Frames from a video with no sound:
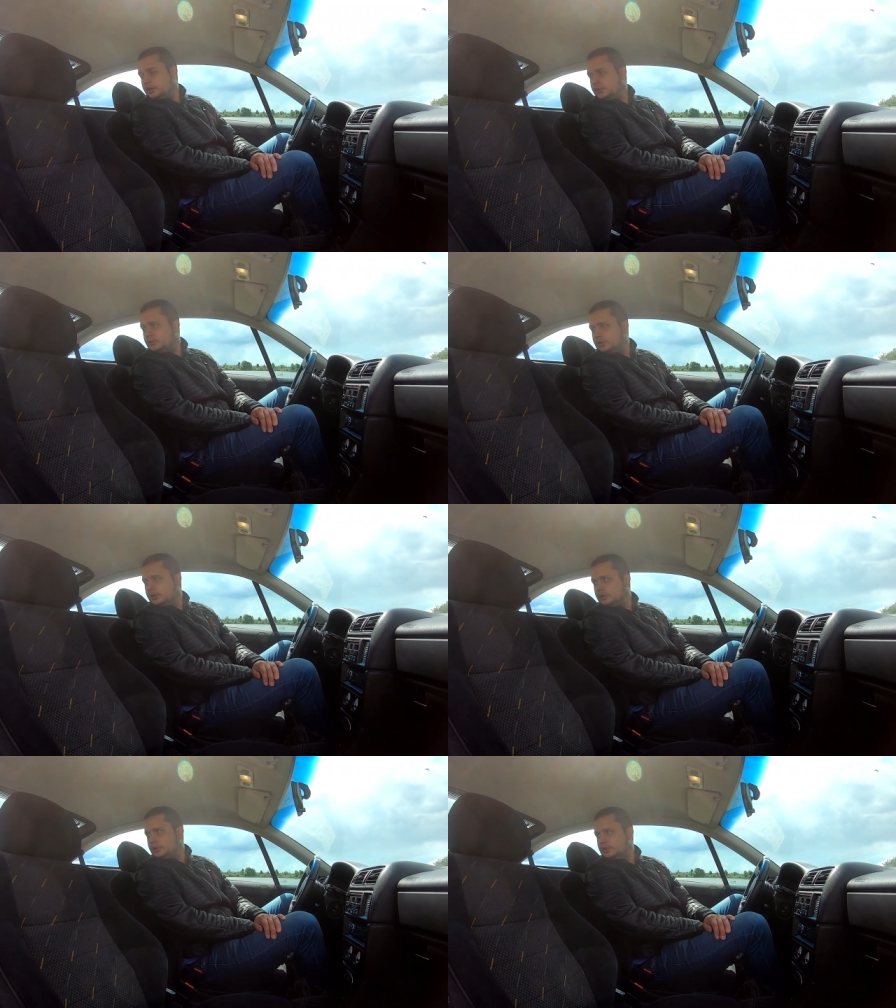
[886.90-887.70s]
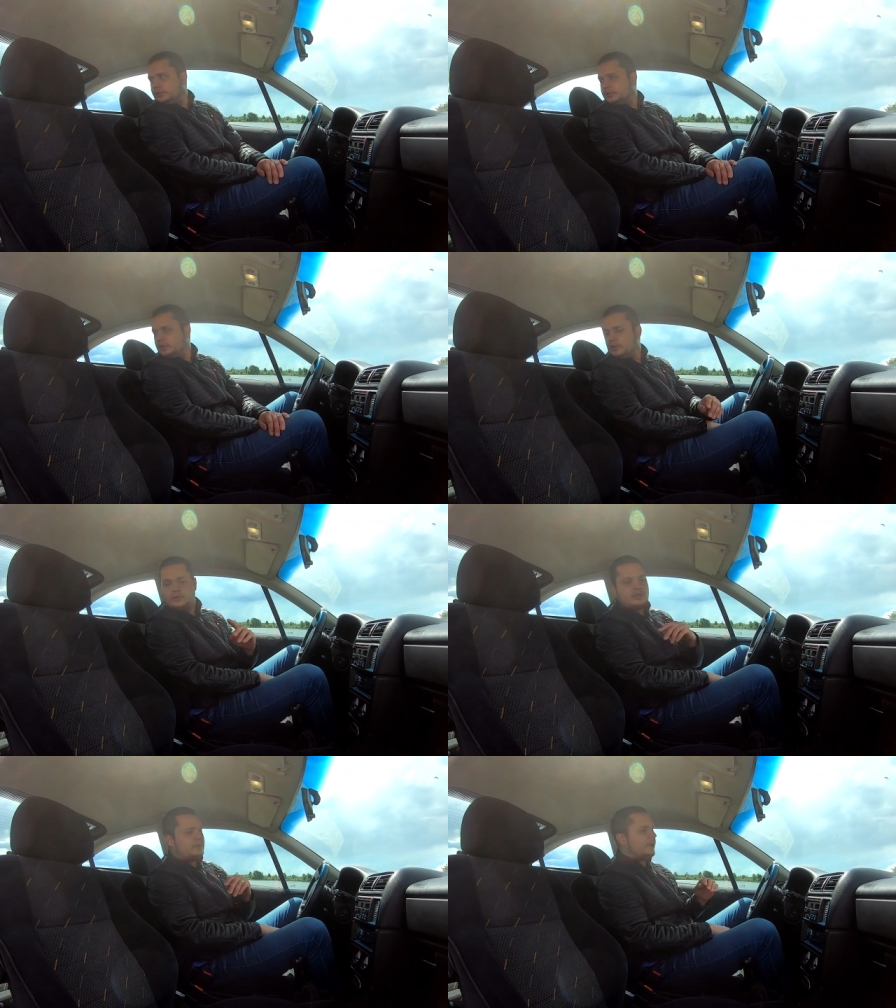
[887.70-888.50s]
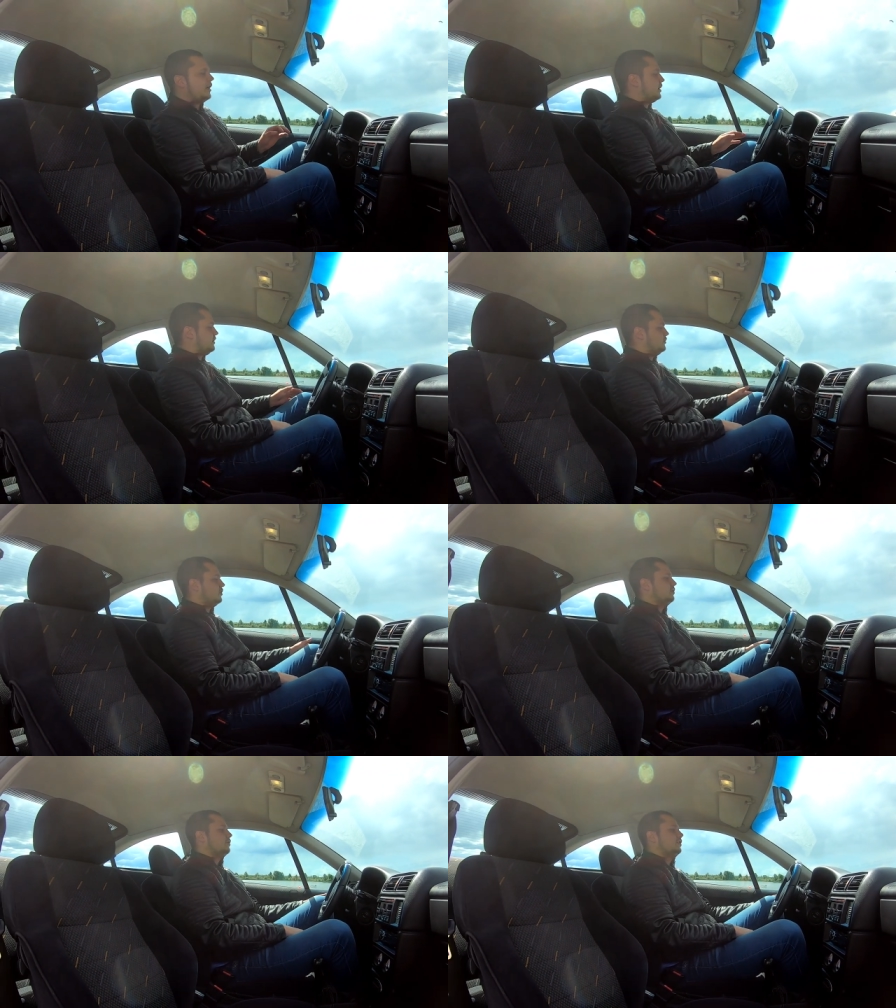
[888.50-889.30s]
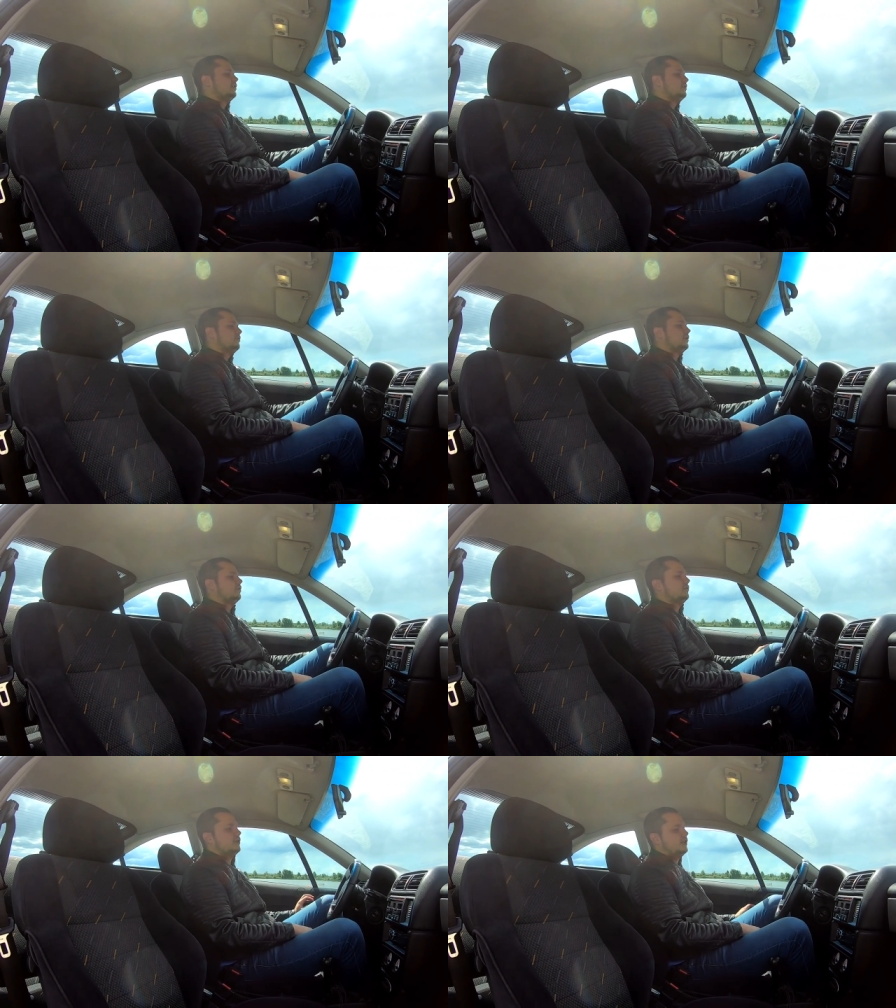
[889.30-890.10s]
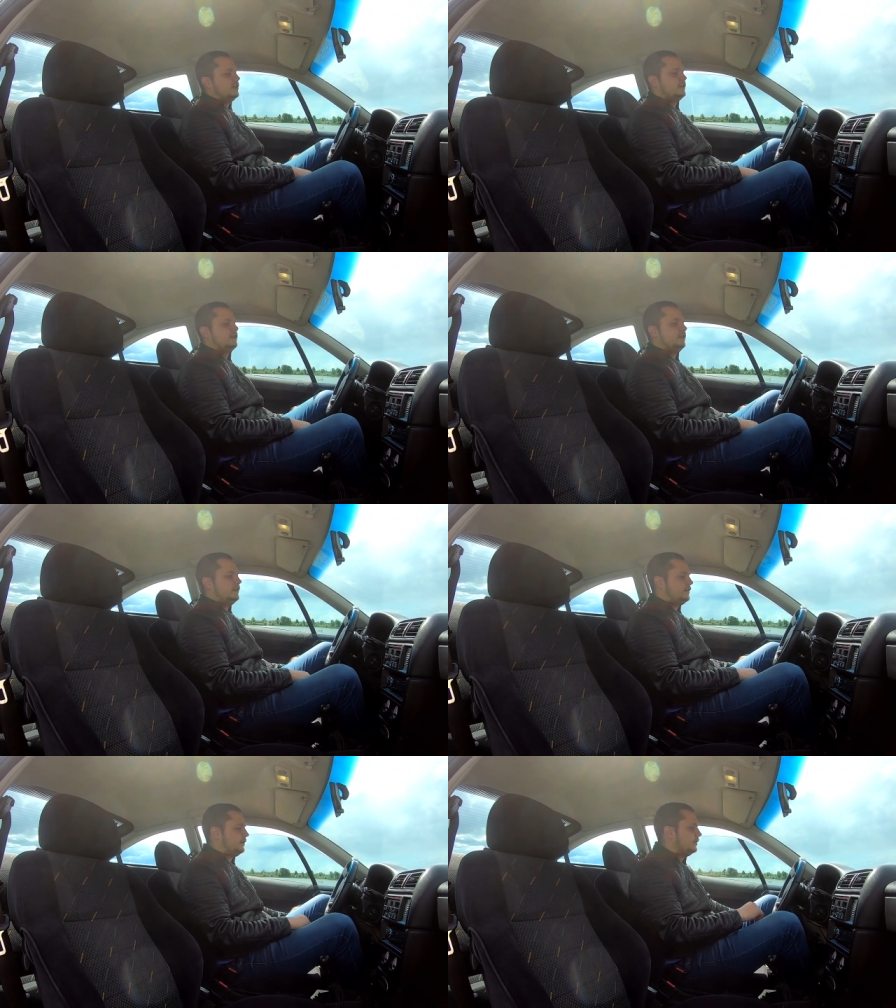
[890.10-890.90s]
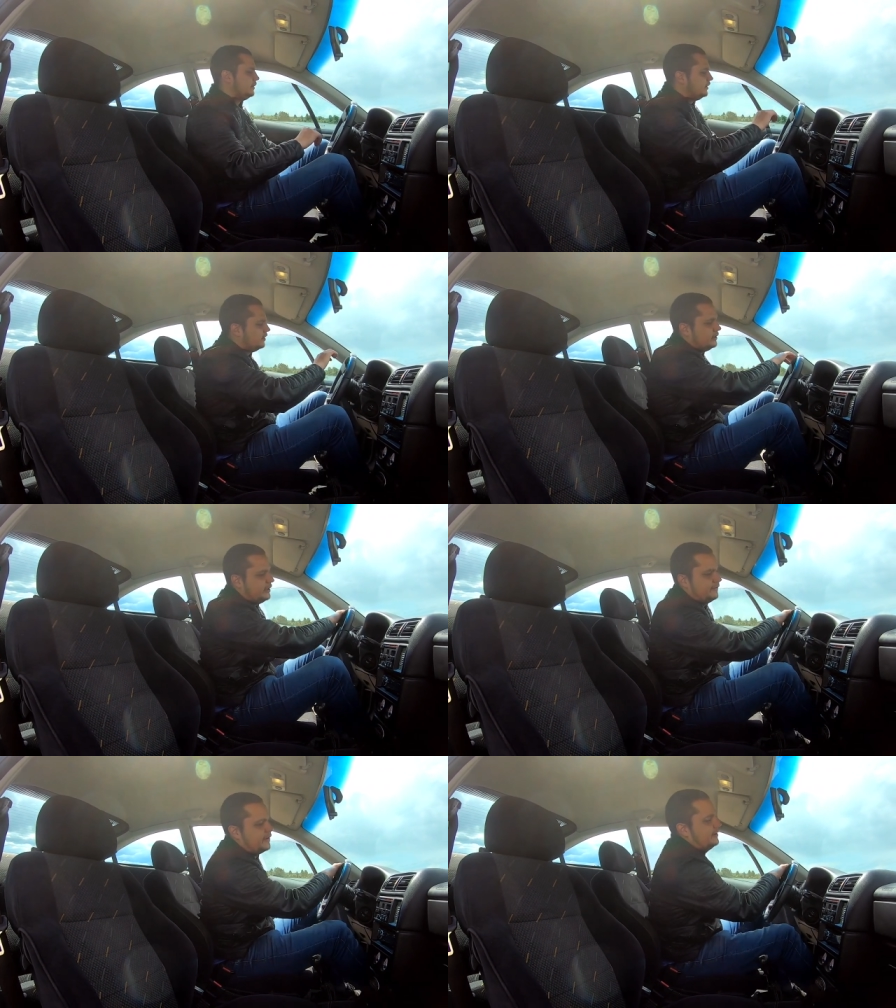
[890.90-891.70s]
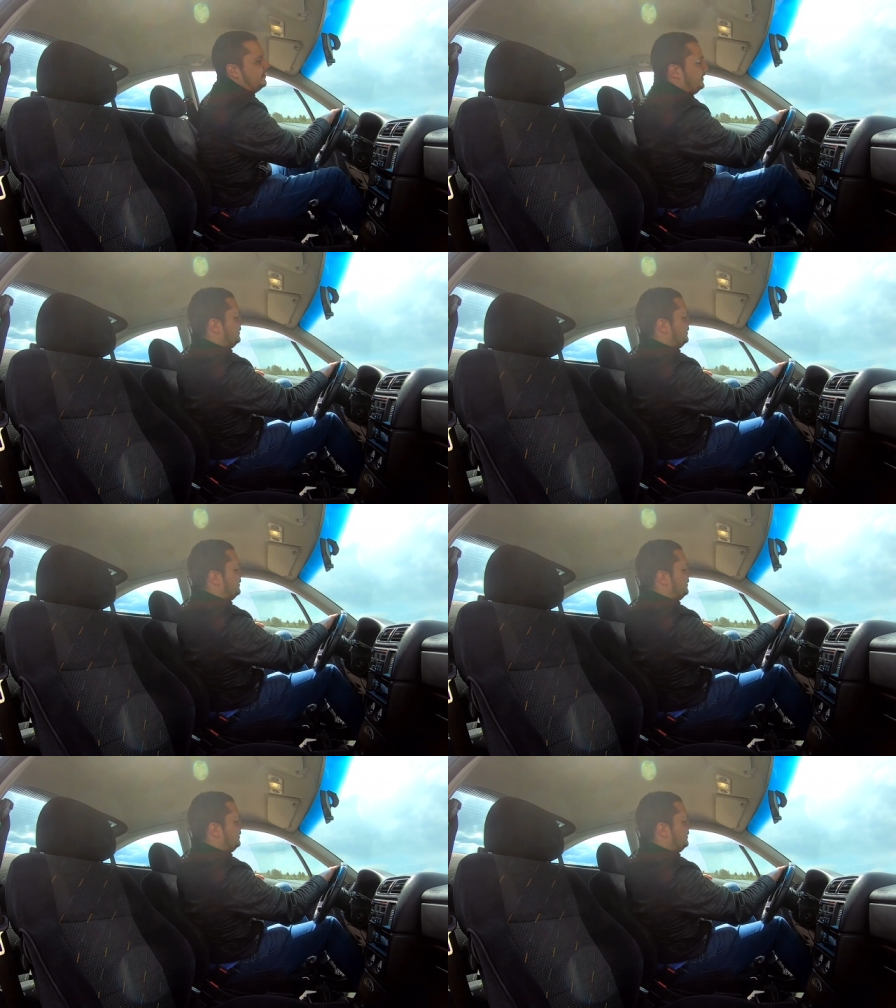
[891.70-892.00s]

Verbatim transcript: I will go on the back and show what else is different.